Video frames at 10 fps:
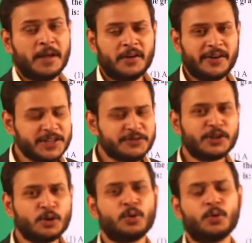Now, as we
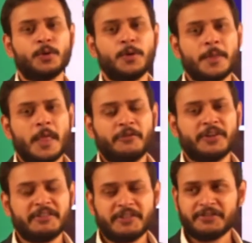know,
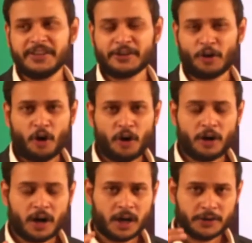whenever we
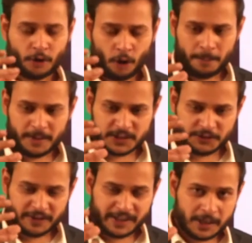drop a
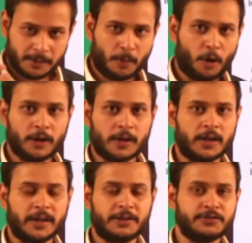spherical ball
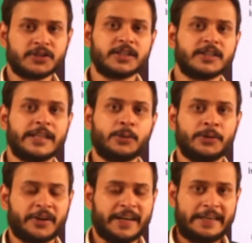in a viscous
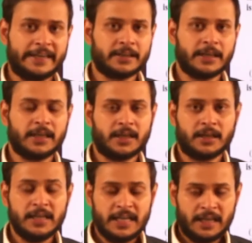liquid, right,
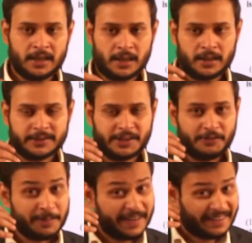there
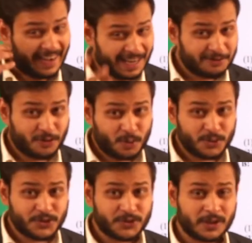will be a drag
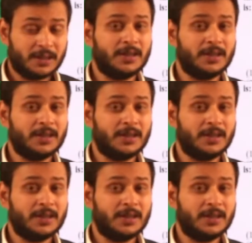force